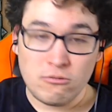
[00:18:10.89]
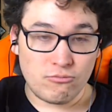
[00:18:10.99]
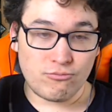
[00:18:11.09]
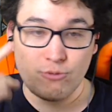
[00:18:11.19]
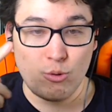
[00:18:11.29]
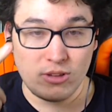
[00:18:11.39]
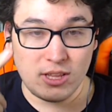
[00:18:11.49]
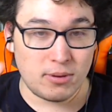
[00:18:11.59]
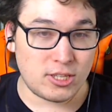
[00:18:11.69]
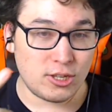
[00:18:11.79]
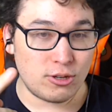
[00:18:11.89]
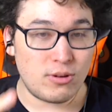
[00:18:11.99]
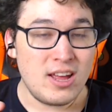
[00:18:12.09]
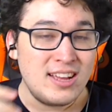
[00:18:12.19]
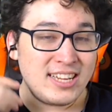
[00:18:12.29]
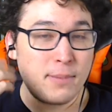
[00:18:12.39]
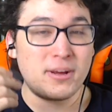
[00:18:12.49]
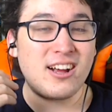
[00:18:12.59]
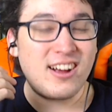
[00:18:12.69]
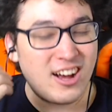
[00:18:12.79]
Rule number 2, keep
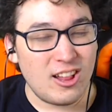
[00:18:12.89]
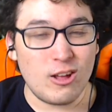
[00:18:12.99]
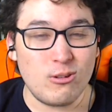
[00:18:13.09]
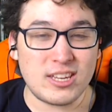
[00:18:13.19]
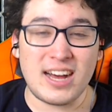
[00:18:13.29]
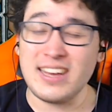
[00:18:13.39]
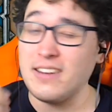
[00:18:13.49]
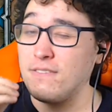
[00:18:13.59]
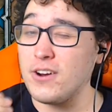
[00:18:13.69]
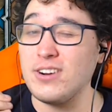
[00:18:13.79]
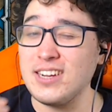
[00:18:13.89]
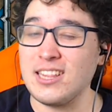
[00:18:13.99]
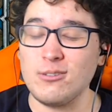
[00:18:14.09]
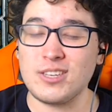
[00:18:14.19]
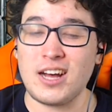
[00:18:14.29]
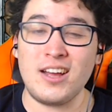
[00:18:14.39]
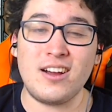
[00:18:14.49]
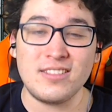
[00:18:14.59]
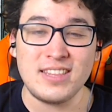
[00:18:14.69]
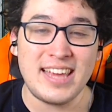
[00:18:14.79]
a very close eye
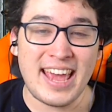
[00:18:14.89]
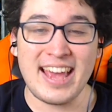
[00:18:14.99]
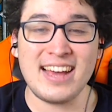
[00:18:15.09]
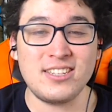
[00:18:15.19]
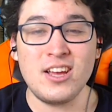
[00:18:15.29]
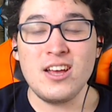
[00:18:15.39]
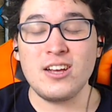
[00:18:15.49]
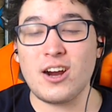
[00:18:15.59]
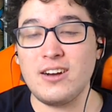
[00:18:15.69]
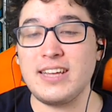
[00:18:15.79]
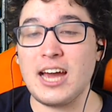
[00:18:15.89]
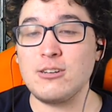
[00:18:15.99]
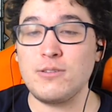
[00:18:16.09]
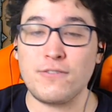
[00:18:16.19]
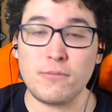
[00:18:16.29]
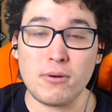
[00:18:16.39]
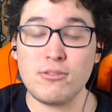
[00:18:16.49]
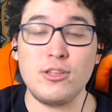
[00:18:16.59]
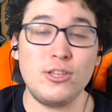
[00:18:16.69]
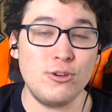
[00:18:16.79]
on the hand card count for
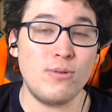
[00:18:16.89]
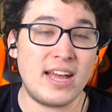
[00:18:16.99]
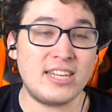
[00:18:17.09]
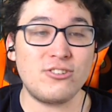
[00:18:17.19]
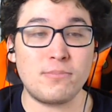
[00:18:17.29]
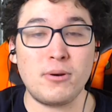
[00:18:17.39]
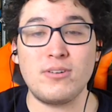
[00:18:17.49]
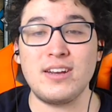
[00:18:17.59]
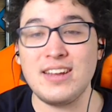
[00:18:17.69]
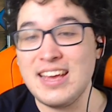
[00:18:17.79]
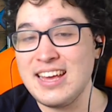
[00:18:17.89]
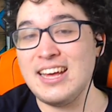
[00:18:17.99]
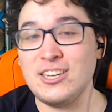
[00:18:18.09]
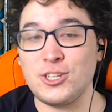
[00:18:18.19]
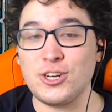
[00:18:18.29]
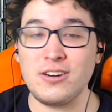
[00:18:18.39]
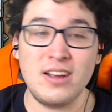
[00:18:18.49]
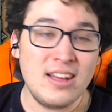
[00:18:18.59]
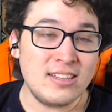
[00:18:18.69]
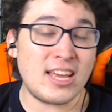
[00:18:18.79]
both you and your opponent each turn
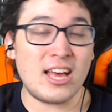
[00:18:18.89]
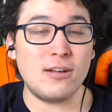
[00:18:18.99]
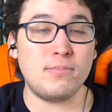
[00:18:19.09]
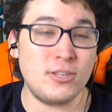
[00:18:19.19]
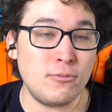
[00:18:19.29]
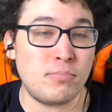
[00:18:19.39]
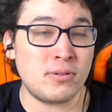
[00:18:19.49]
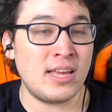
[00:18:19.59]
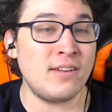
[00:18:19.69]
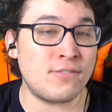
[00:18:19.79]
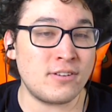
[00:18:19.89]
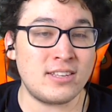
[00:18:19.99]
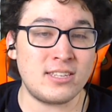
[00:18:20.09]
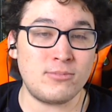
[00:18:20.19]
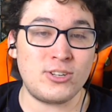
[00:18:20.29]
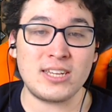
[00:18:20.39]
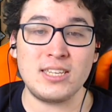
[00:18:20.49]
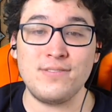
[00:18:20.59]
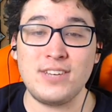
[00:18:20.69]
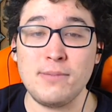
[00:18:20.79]
to help you play for this
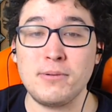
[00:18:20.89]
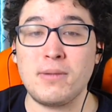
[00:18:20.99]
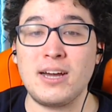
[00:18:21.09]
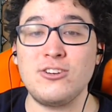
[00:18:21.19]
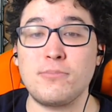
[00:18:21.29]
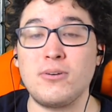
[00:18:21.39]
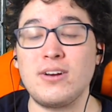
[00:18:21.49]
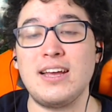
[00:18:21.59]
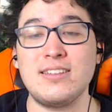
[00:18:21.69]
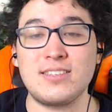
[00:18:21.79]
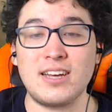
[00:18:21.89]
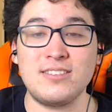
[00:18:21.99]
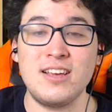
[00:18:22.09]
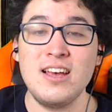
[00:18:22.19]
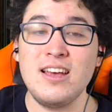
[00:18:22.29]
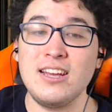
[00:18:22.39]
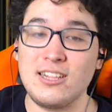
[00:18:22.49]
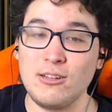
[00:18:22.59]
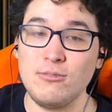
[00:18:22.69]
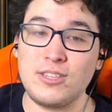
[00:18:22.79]
objective. Keep in mind your opponent hand size
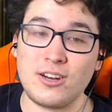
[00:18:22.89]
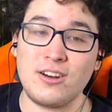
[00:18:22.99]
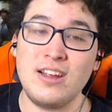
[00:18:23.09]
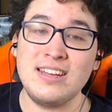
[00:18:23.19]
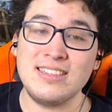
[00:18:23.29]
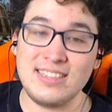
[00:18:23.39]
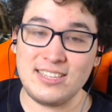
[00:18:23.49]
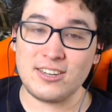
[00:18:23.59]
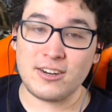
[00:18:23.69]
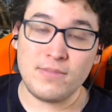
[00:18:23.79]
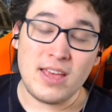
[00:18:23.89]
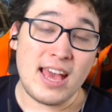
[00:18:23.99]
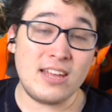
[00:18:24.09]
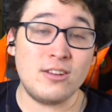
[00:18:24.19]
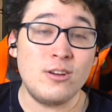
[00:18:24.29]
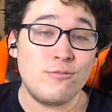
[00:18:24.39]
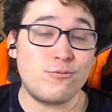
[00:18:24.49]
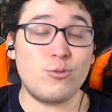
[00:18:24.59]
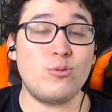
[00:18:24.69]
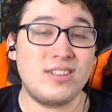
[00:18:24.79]
includes their leader. And
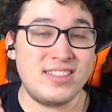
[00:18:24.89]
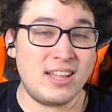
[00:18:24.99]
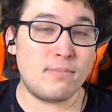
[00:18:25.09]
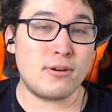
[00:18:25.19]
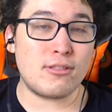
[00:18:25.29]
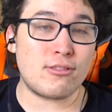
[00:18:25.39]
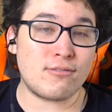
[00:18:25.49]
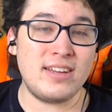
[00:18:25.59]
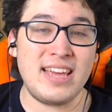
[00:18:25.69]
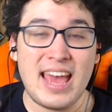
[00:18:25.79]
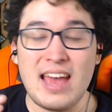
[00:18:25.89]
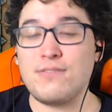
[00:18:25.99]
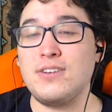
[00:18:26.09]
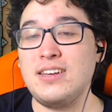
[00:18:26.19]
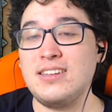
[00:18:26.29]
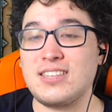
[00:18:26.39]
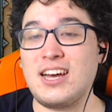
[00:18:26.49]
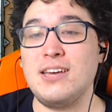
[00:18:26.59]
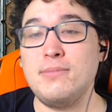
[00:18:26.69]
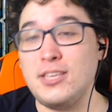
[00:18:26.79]
rule number 3, every
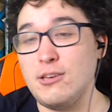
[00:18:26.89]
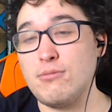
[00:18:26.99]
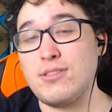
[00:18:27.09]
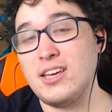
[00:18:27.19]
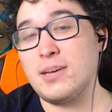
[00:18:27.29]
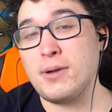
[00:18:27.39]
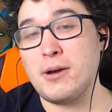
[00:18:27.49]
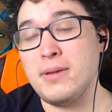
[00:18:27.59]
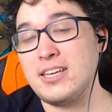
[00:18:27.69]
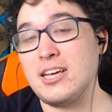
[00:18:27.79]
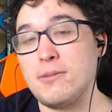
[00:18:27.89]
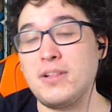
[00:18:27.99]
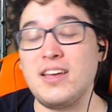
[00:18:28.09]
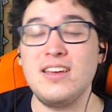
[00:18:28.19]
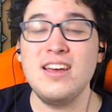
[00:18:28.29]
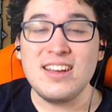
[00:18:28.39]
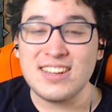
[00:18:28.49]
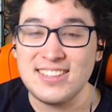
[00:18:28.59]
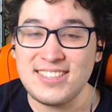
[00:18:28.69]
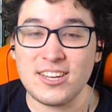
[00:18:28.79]
time you think about making a play,
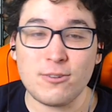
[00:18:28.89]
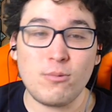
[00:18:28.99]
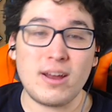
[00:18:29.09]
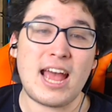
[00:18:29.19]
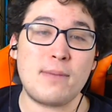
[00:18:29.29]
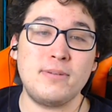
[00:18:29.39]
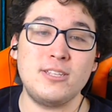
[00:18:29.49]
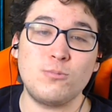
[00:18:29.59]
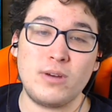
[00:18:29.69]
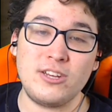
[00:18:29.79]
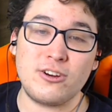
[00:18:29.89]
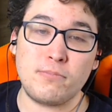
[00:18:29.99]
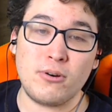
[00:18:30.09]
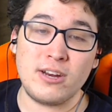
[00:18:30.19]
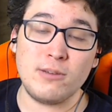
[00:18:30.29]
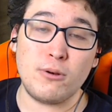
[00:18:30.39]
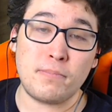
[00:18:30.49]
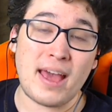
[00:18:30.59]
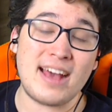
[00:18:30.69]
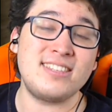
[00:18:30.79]
consider what happens when your opponent will
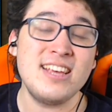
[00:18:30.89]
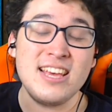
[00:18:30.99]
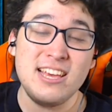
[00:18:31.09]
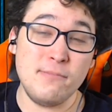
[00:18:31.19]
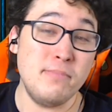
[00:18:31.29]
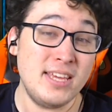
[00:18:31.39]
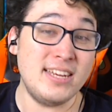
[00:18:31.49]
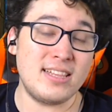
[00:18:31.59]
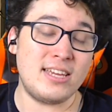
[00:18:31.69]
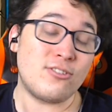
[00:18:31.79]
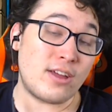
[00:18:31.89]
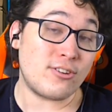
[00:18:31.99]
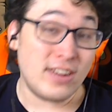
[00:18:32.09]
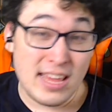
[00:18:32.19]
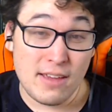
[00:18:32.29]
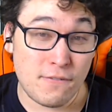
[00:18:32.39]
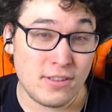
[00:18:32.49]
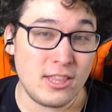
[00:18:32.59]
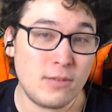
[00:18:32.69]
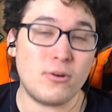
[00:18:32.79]
pass immediately, or rather, if
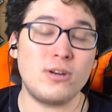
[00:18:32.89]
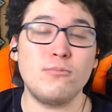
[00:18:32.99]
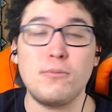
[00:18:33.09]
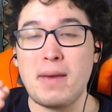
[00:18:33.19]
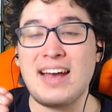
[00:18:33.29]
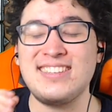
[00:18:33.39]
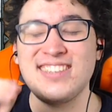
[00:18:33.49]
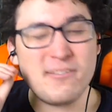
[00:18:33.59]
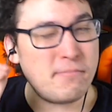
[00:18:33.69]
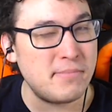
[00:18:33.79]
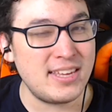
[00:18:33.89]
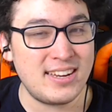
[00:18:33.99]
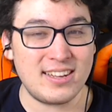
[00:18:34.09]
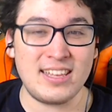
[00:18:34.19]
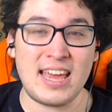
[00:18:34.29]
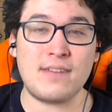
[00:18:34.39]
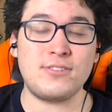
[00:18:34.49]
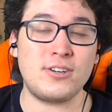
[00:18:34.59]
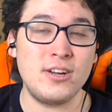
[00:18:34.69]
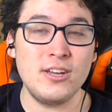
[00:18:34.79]
the opponent will pass immediately
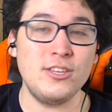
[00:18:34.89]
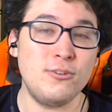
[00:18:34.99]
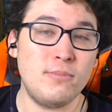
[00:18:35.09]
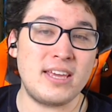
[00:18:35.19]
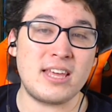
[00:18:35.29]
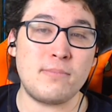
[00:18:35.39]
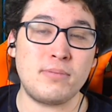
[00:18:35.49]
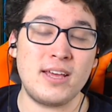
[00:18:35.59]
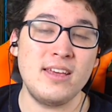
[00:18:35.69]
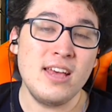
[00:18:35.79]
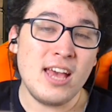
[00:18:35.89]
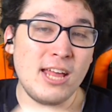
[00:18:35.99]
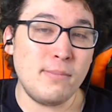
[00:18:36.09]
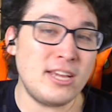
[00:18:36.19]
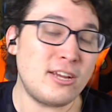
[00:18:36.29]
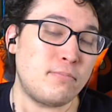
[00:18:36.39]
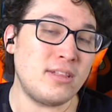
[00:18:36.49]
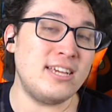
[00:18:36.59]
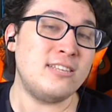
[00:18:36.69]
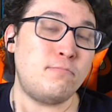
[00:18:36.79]
after you make that play, and make your
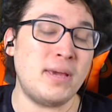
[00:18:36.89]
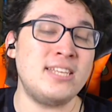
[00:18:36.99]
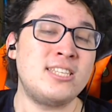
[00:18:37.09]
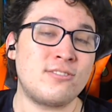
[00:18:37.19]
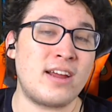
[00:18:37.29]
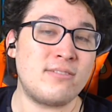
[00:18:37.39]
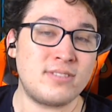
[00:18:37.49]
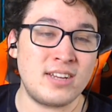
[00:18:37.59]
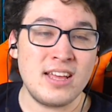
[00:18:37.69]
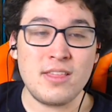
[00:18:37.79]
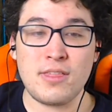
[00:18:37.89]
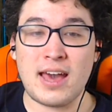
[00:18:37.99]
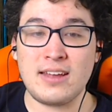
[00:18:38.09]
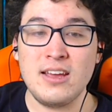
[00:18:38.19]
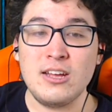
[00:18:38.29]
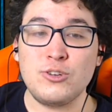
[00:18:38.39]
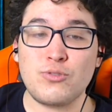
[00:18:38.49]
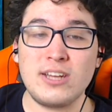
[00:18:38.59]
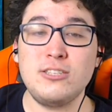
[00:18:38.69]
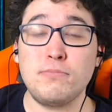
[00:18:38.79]
plays based around that.
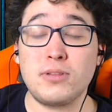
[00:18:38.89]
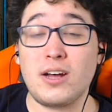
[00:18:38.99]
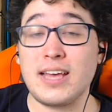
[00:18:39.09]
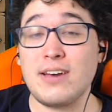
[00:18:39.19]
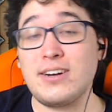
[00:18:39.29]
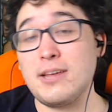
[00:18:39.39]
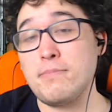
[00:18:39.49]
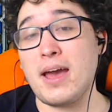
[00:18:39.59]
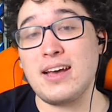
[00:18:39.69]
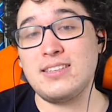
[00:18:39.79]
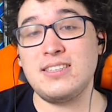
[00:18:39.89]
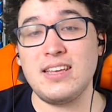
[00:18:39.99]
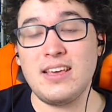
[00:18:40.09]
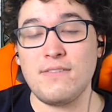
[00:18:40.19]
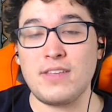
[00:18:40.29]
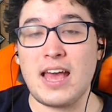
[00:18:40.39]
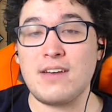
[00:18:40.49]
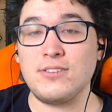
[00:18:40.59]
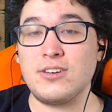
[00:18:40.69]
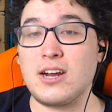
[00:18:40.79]
Try to block out any pass if they
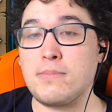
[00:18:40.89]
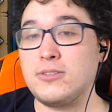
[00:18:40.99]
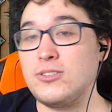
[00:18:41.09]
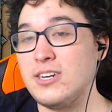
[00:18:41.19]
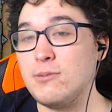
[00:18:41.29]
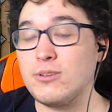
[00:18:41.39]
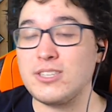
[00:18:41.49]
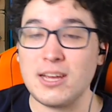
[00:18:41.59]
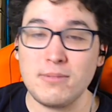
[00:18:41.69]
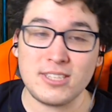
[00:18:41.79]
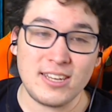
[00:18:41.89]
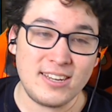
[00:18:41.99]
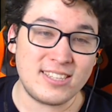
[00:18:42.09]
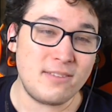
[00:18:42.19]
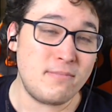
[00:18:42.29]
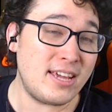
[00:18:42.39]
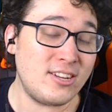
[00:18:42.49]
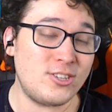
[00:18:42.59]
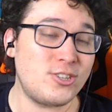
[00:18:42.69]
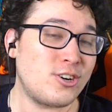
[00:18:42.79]
have a good opportunity, while simultaneously
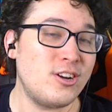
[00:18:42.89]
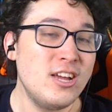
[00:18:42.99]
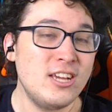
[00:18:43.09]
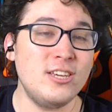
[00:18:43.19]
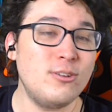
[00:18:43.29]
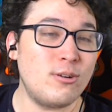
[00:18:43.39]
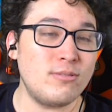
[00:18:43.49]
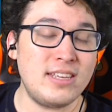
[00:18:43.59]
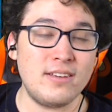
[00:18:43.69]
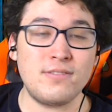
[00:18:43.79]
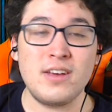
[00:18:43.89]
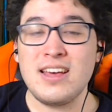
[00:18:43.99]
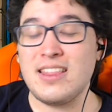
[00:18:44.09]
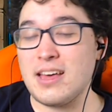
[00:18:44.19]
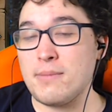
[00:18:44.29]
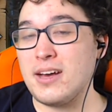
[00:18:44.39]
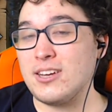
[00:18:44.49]
making sure you don't give them a